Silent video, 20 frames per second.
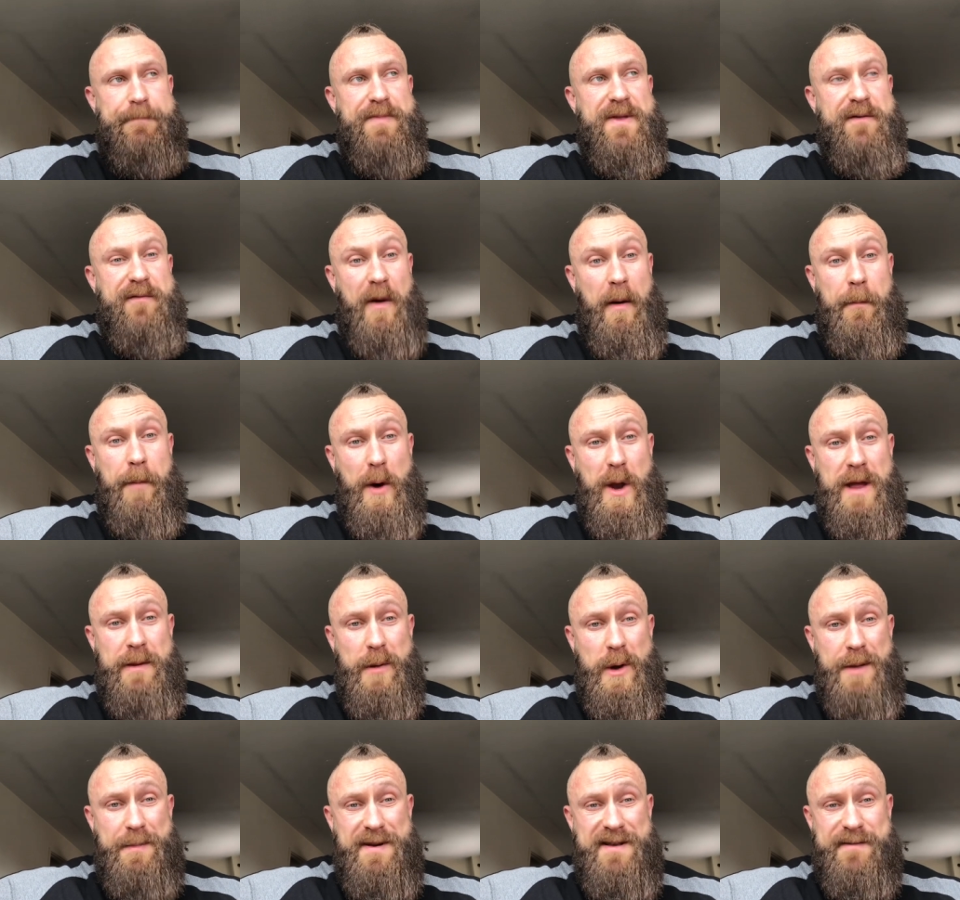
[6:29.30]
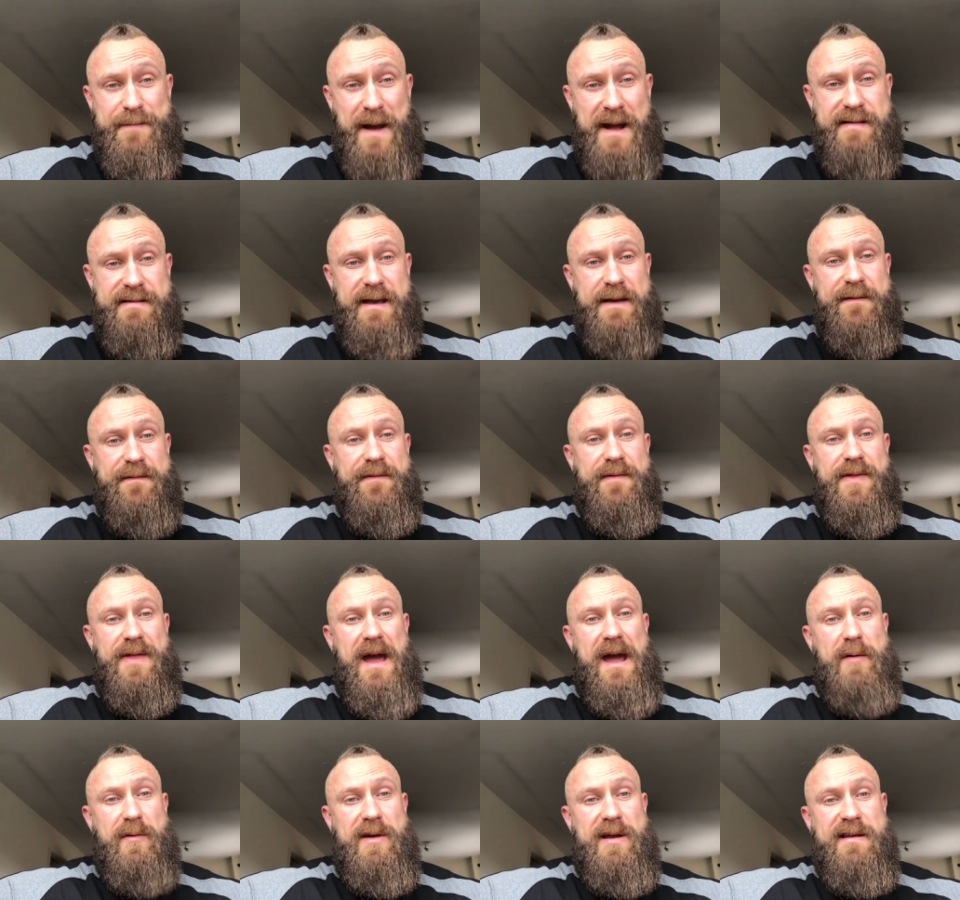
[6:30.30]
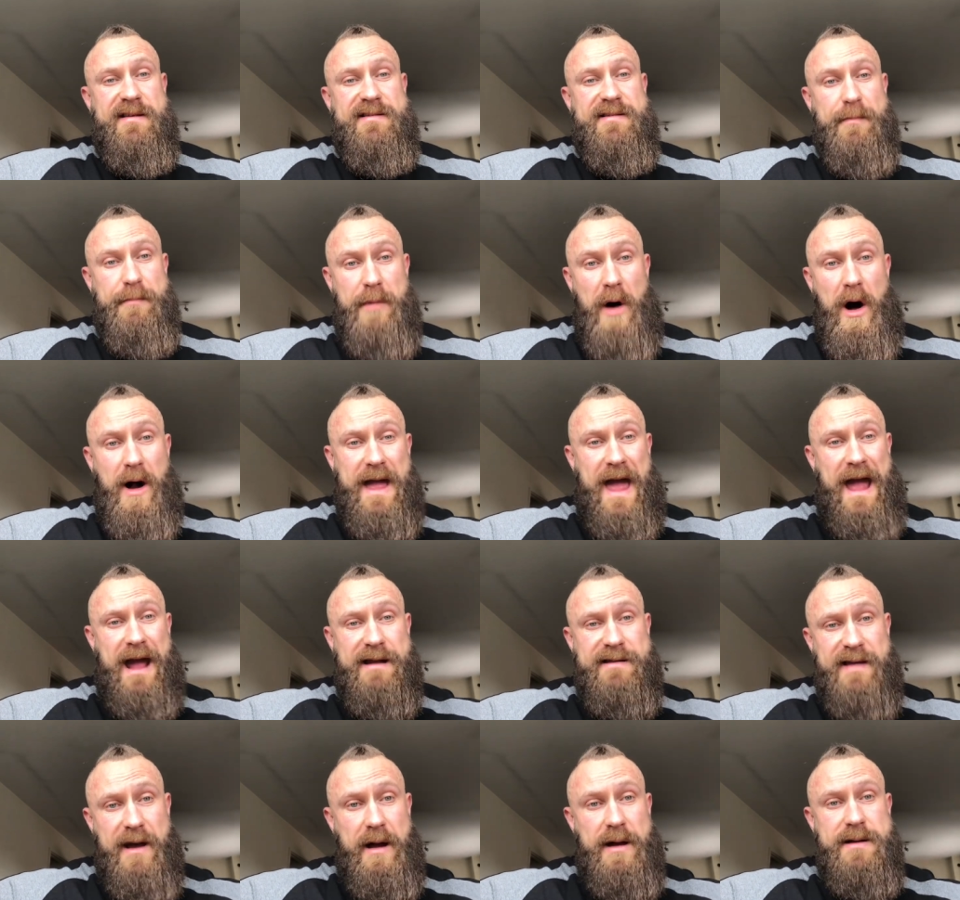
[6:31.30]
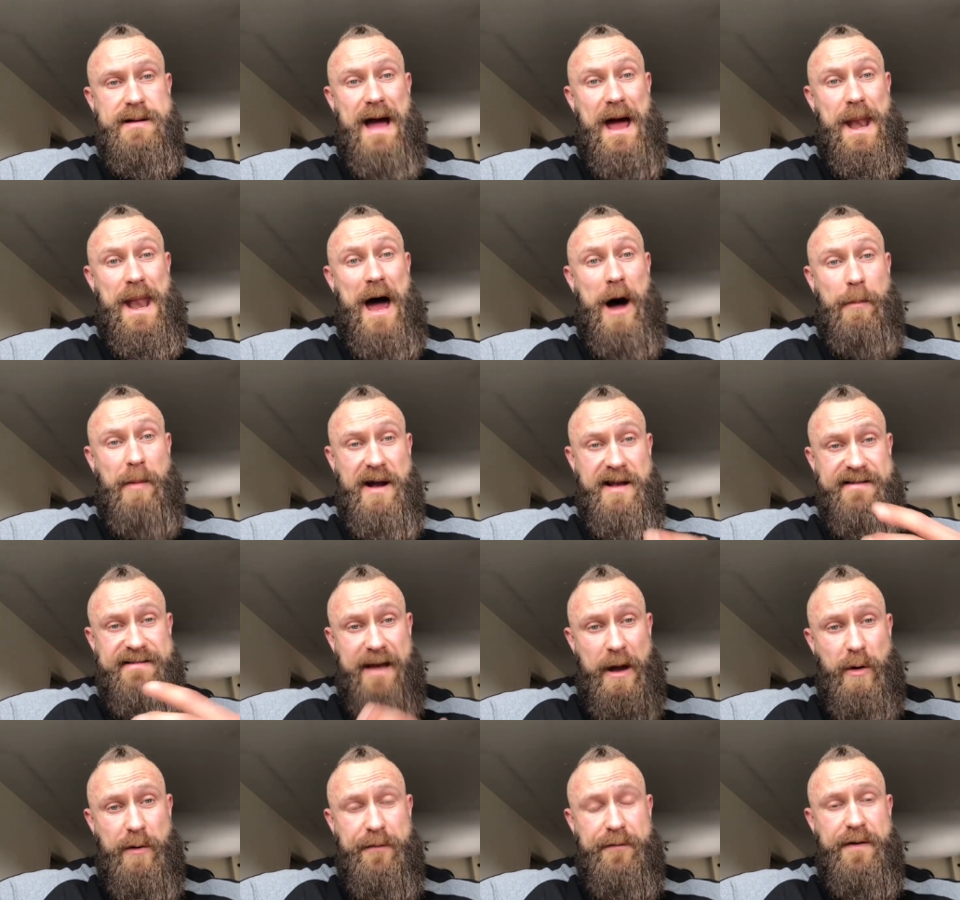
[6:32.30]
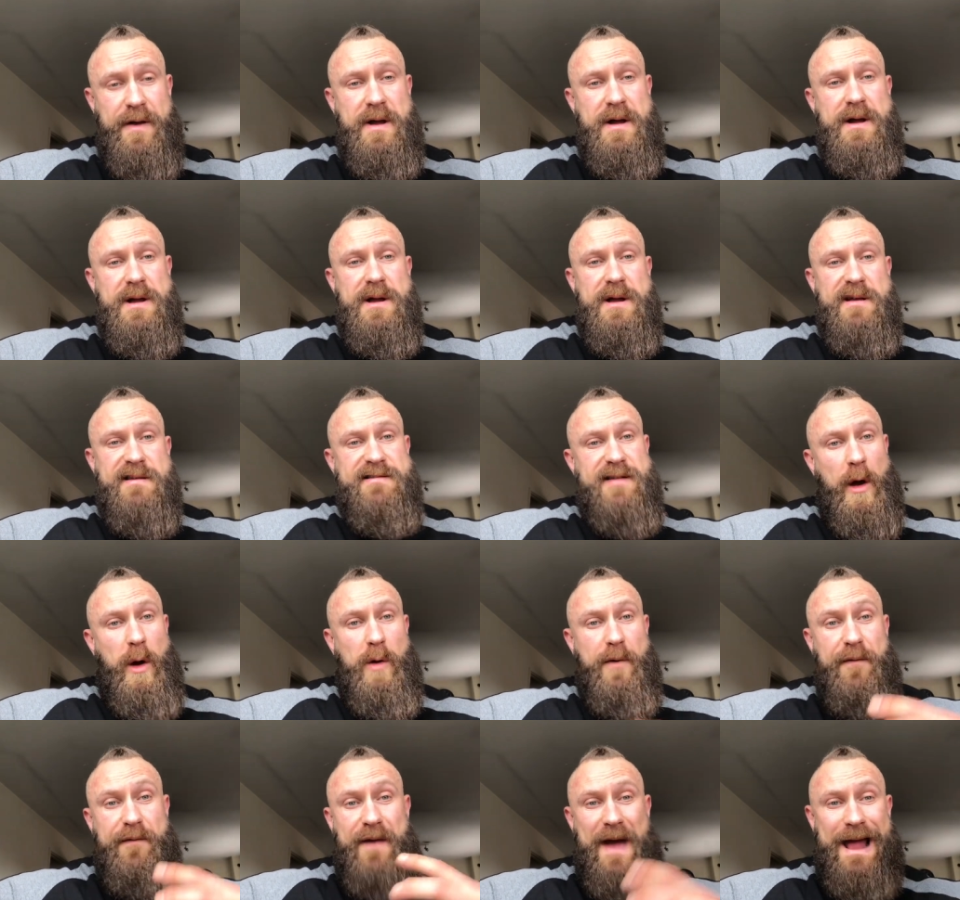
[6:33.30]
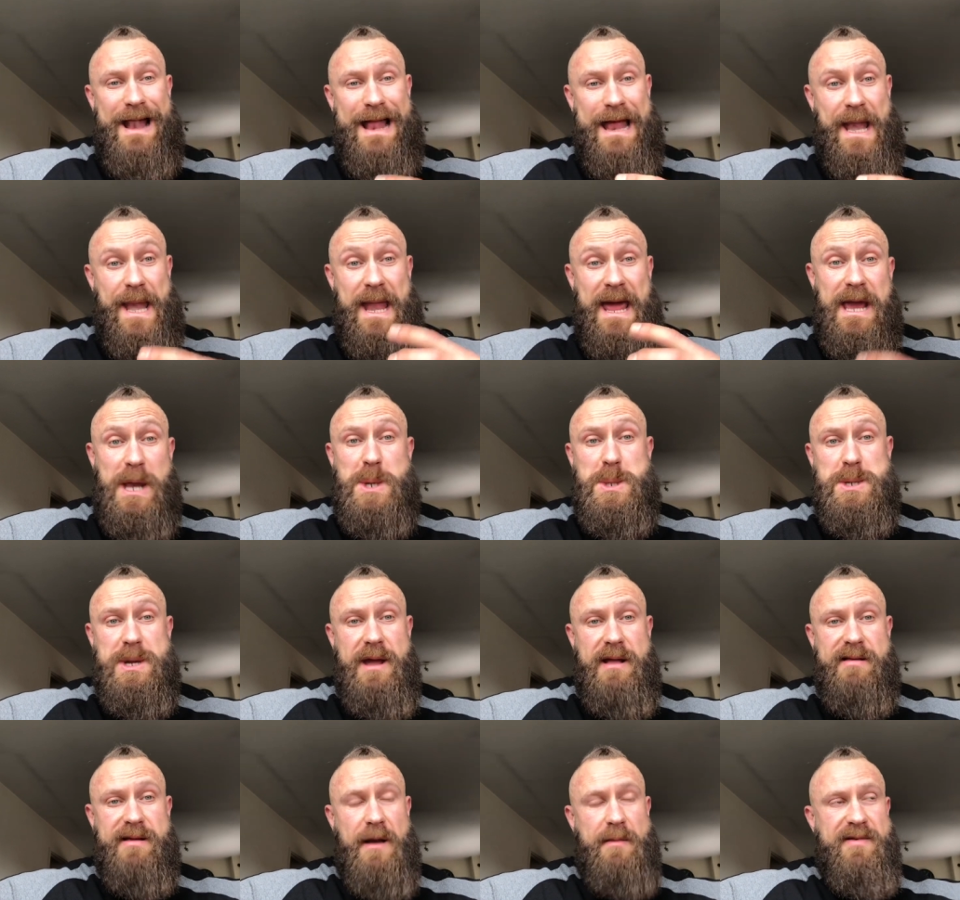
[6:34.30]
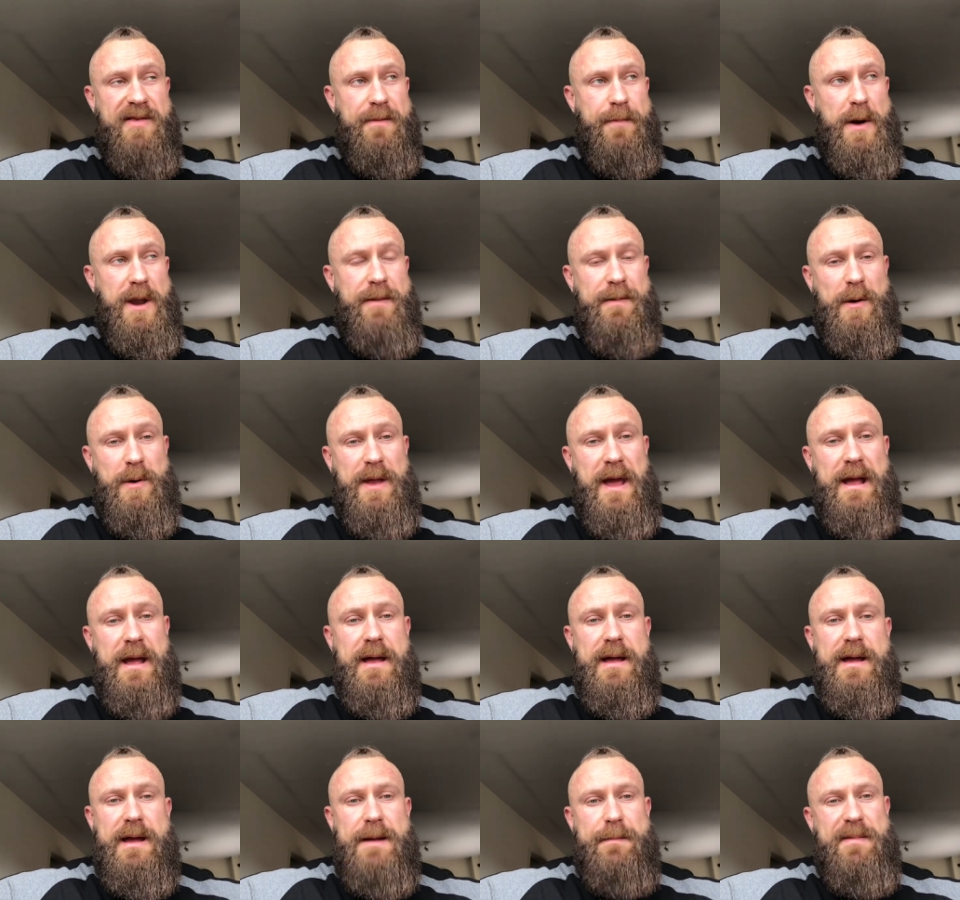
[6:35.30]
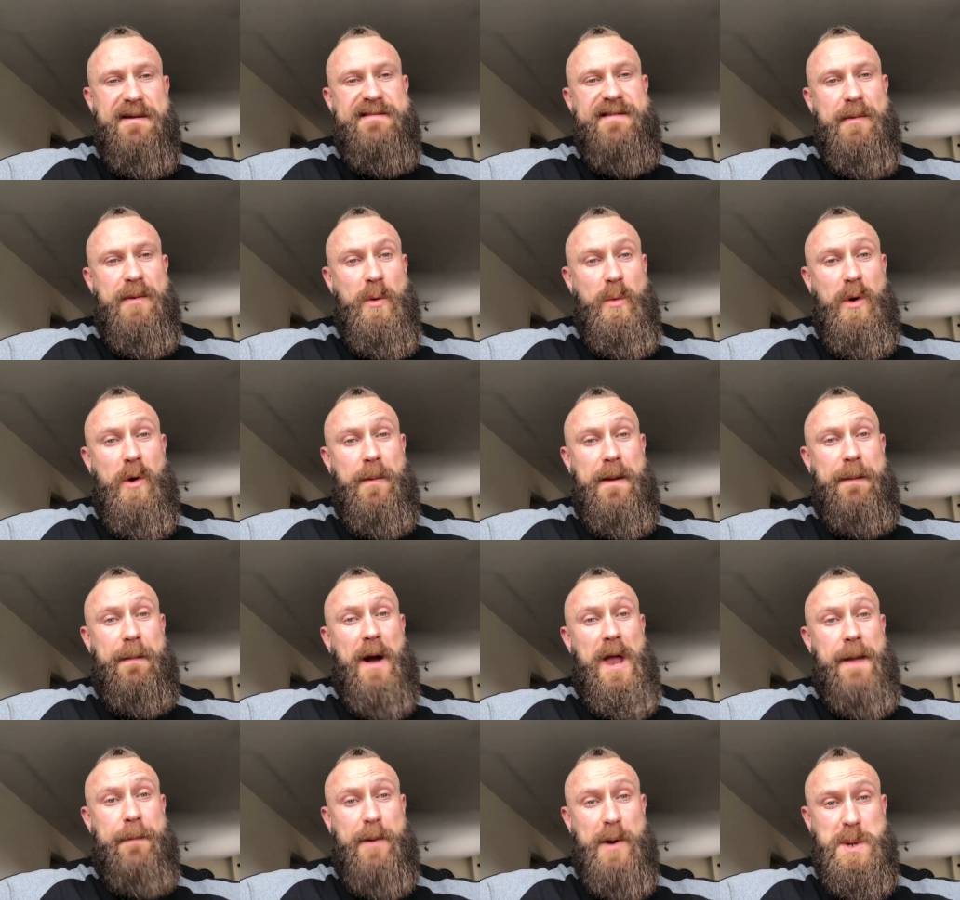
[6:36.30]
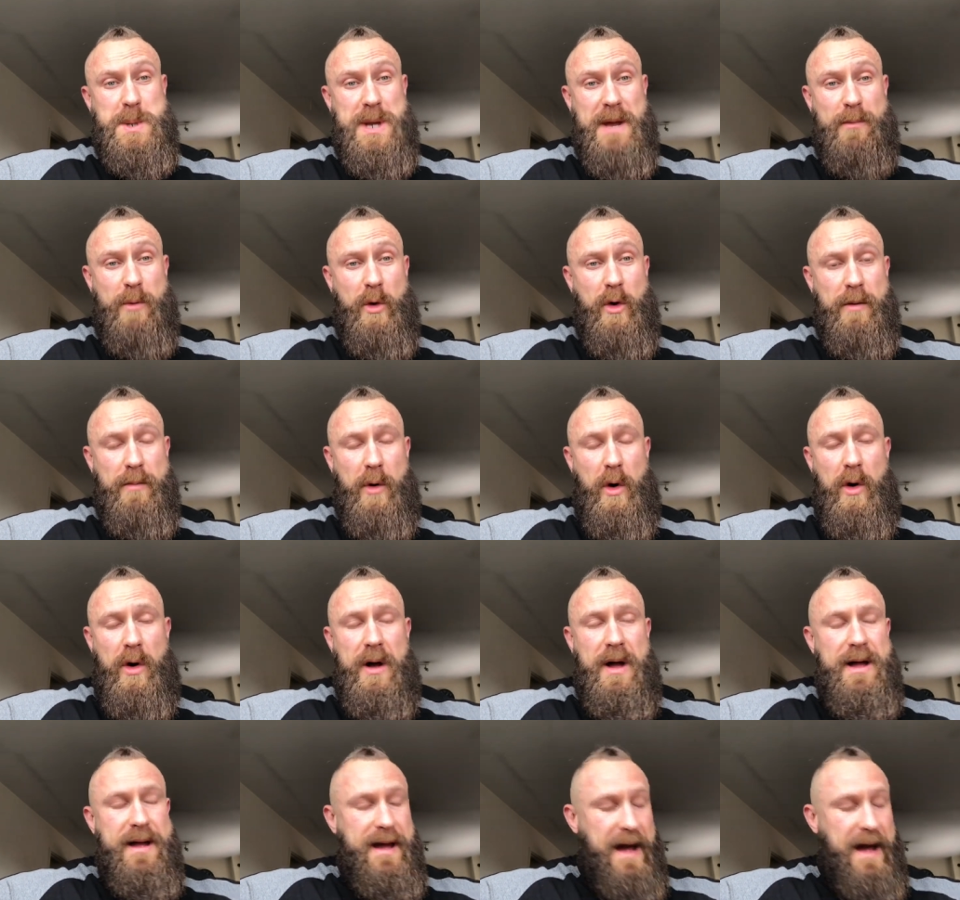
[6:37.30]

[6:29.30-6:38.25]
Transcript: From a bodybuilding perspective, there is Mark Hector and now myself so fairly niche in terms of the bodybuilding, but something we'll be kind of pushing more and more.